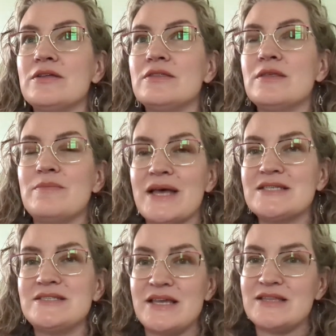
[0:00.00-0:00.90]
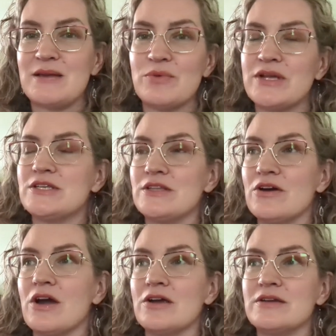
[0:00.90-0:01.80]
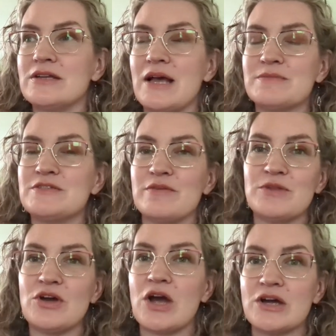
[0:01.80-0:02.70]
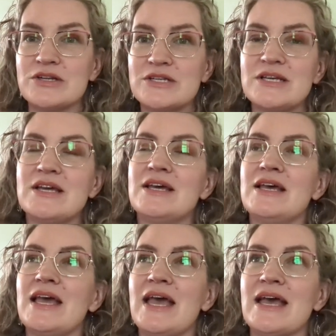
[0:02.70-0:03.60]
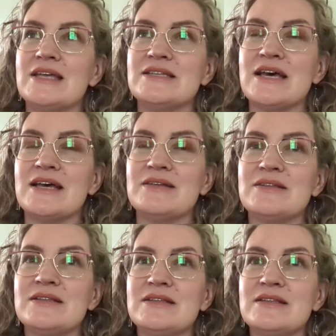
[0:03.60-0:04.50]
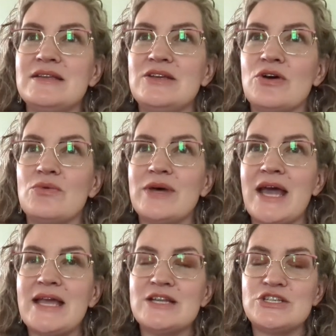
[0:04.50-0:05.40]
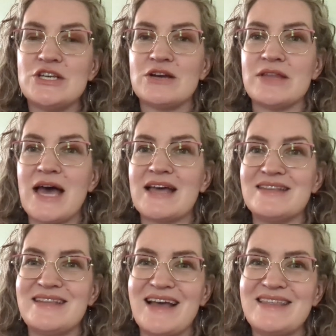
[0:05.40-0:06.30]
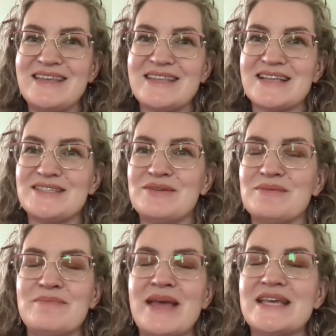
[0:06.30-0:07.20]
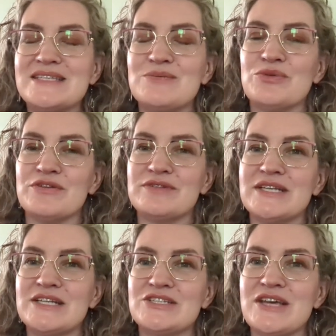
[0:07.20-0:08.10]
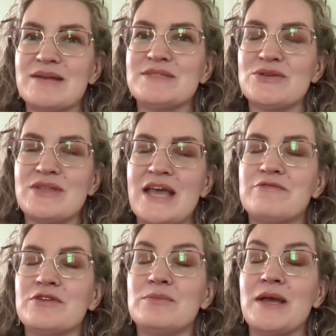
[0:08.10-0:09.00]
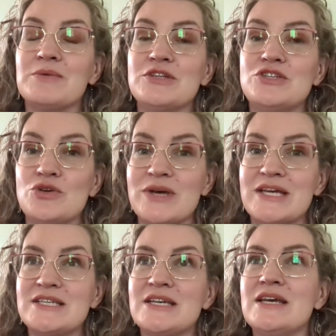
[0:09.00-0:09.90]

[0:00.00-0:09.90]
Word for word: the best thing they bring to their art comes from their heart. And, uh, you know, when I can share that, I think that's an amazing privilege and I'm so thankful to be able to do it.